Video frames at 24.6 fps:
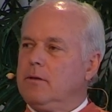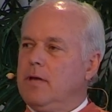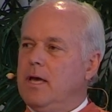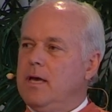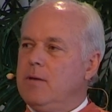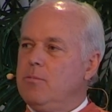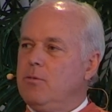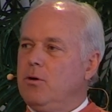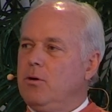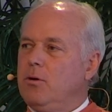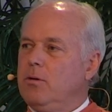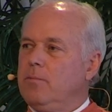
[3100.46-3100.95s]

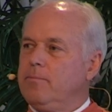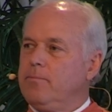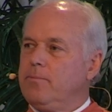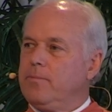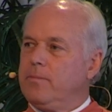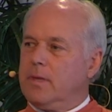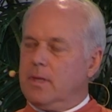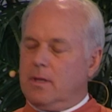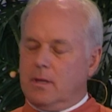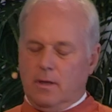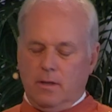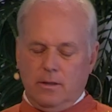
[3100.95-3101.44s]
table
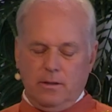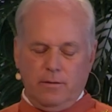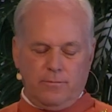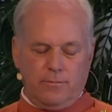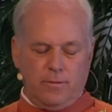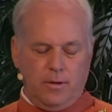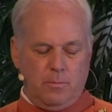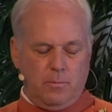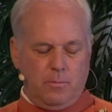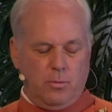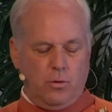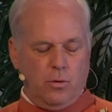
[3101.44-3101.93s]
on the
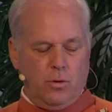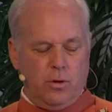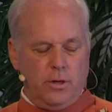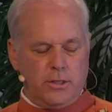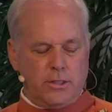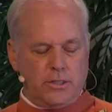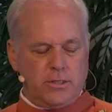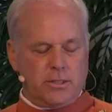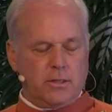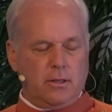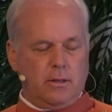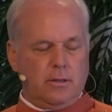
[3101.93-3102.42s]
front
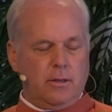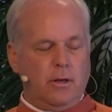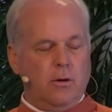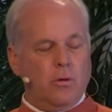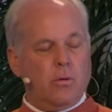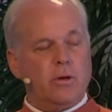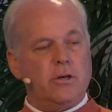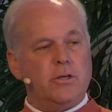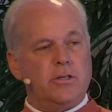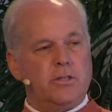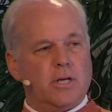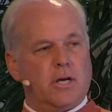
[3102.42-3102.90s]
porch
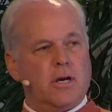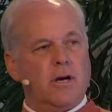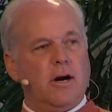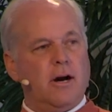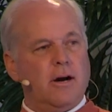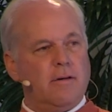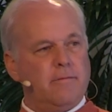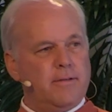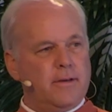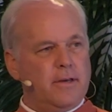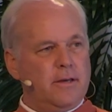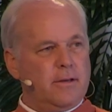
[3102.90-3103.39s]
and orders a
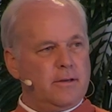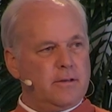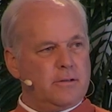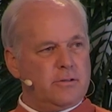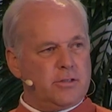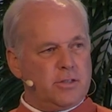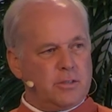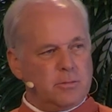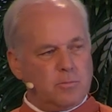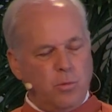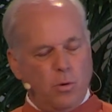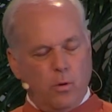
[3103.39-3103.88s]
coffee.
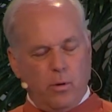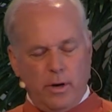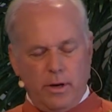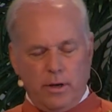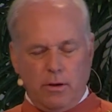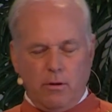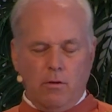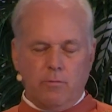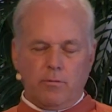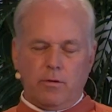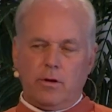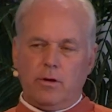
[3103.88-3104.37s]
She's
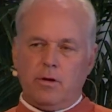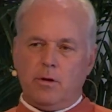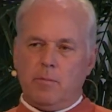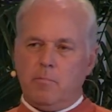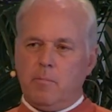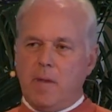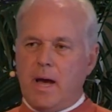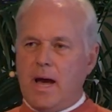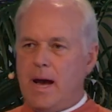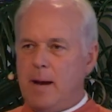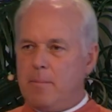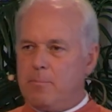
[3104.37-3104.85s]
poring over her
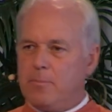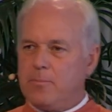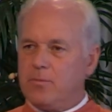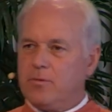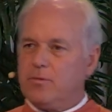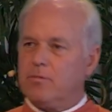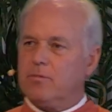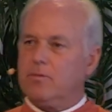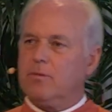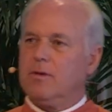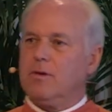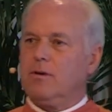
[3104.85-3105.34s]

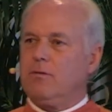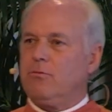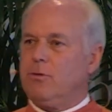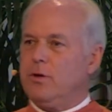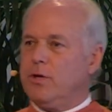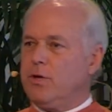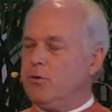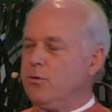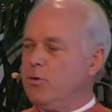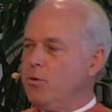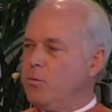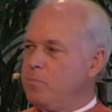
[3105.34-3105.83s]
maps,
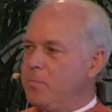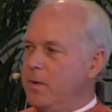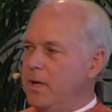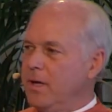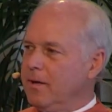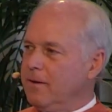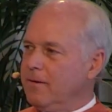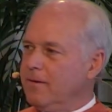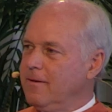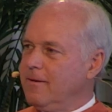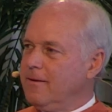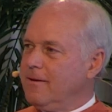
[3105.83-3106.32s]

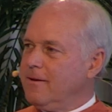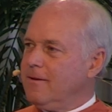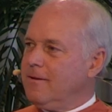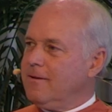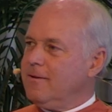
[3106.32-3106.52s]
regrouping.